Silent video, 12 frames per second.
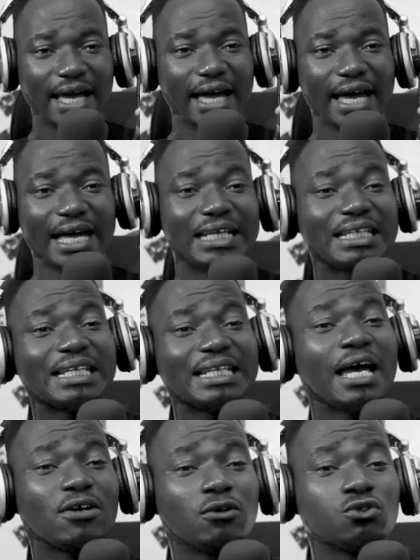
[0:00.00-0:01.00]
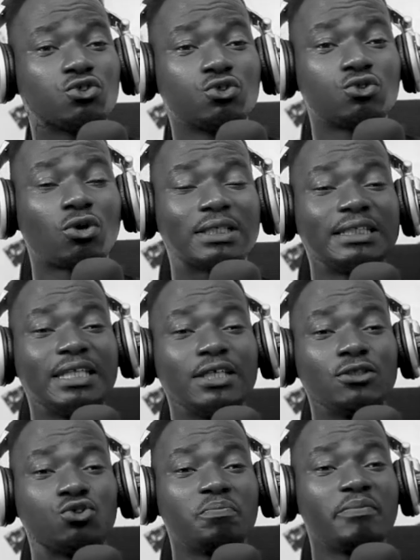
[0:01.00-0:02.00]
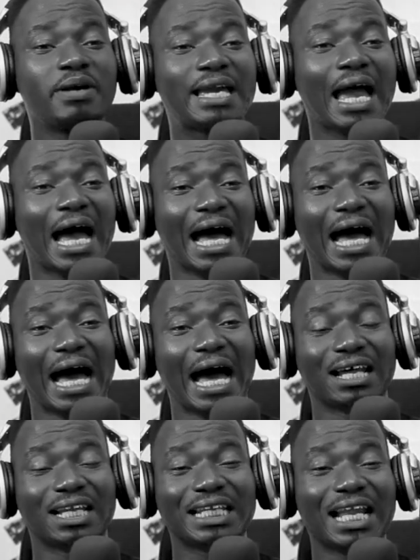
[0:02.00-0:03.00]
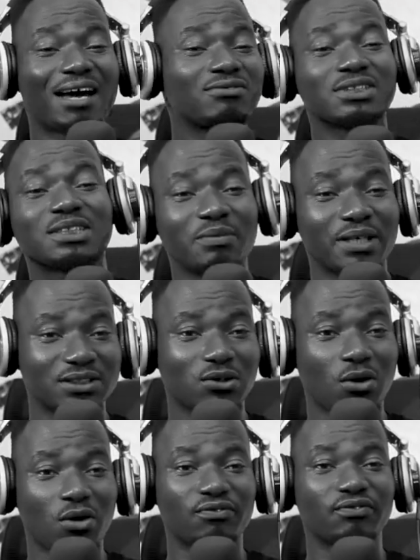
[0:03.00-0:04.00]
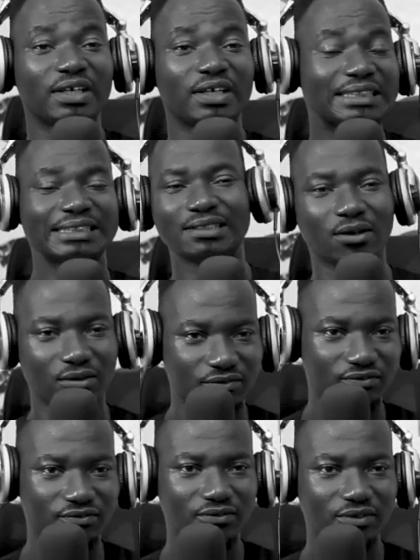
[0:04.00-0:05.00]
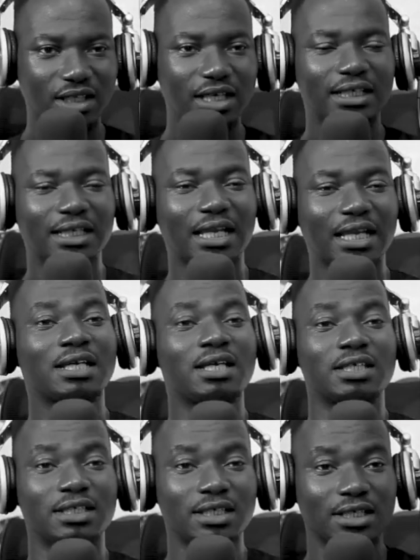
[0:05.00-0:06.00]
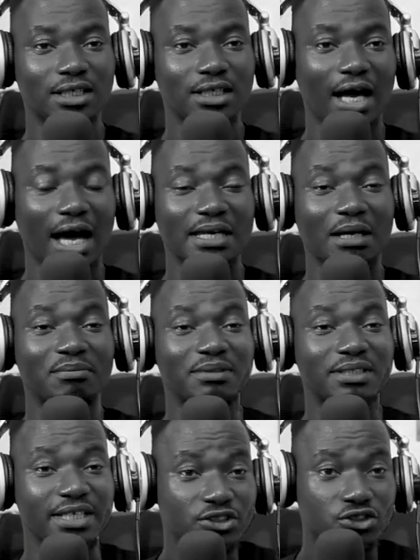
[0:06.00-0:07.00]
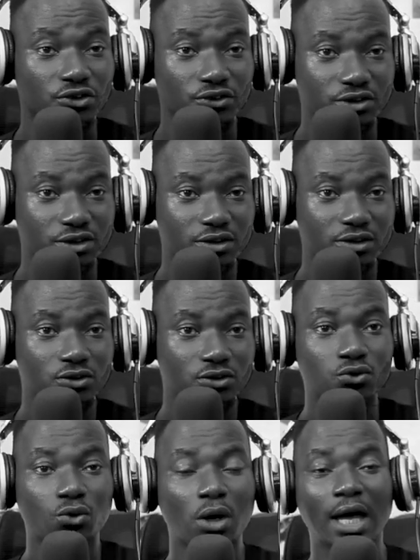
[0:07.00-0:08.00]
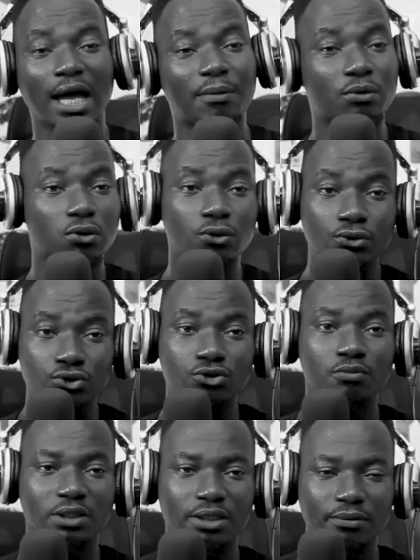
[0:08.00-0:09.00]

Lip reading: a lion do not need to make announcement of itself that, hey, I am dangerous, so don't come close to me.